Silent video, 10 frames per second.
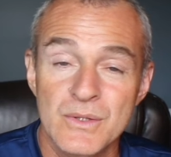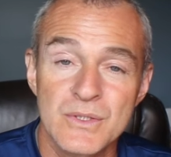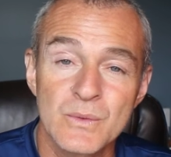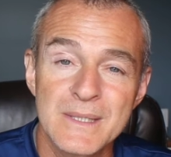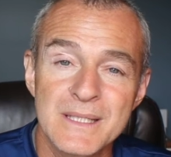the
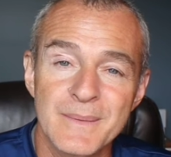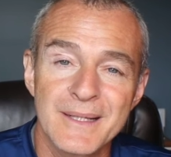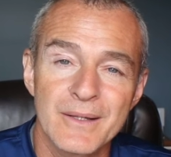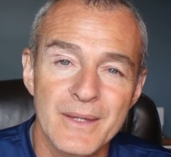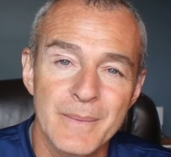sweet
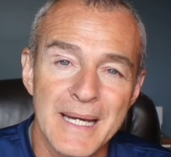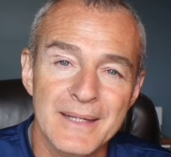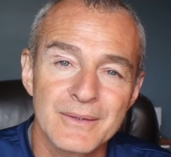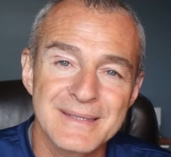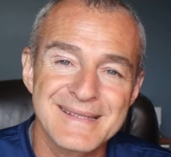spot on the
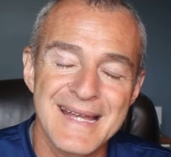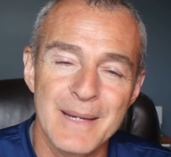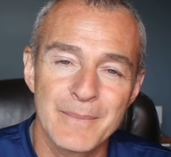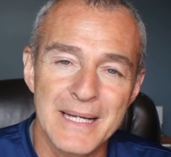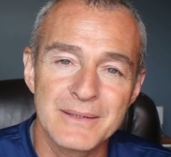paddle is
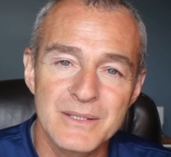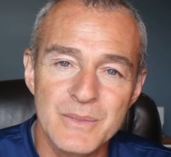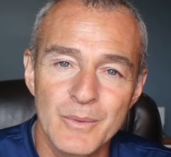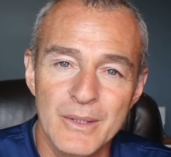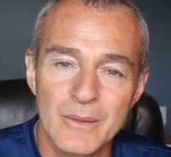that balance
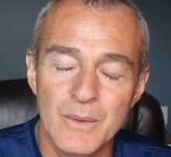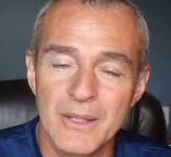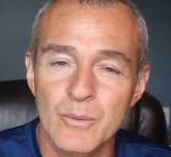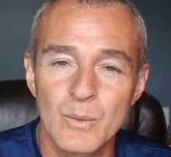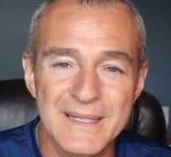point
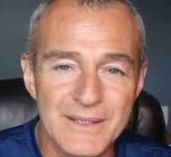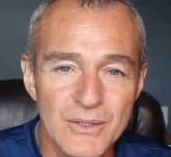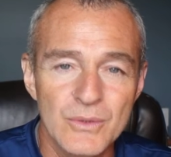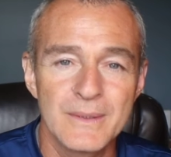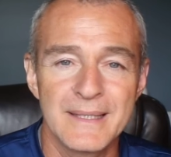where when
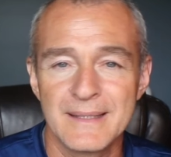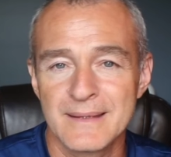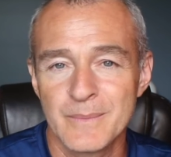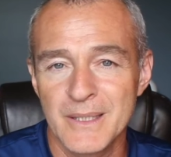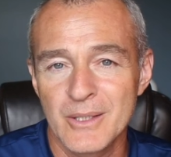you
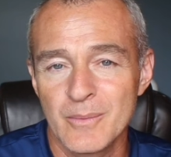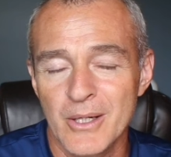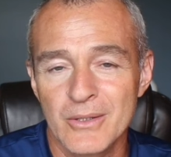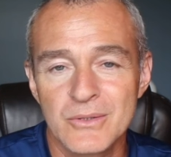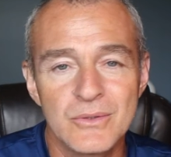hit the
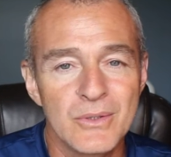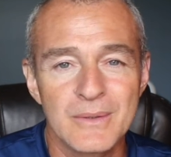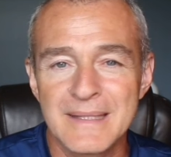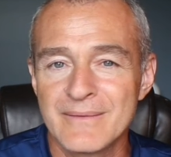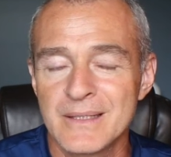pickleball, you
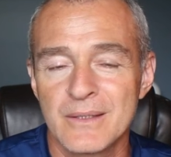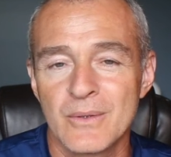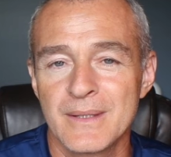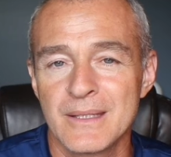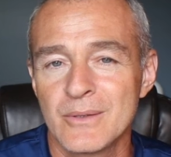don't even
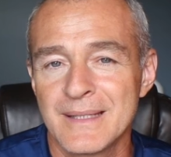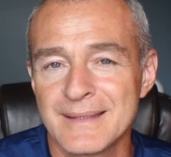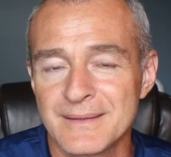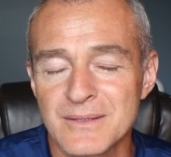know that you hit it.